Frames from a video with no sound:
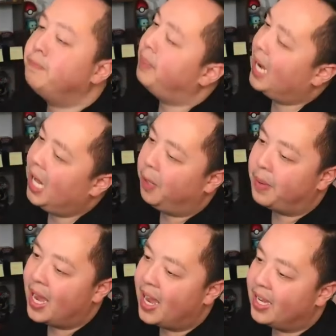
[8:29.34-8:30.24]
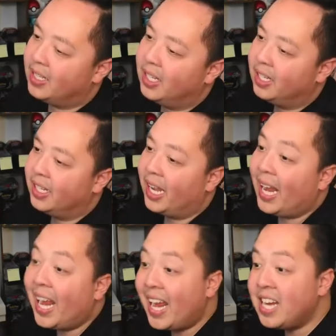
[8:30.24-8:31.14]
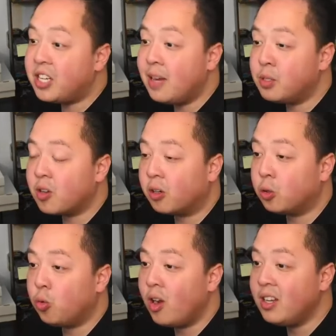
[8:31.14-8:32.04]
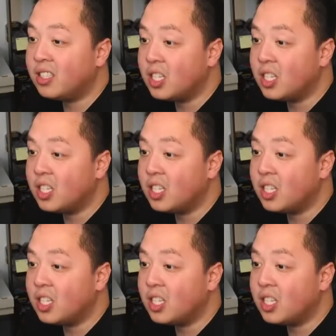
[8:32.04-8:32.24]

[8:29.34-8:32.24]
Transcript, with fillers: Palpad, a Team Star Grunt!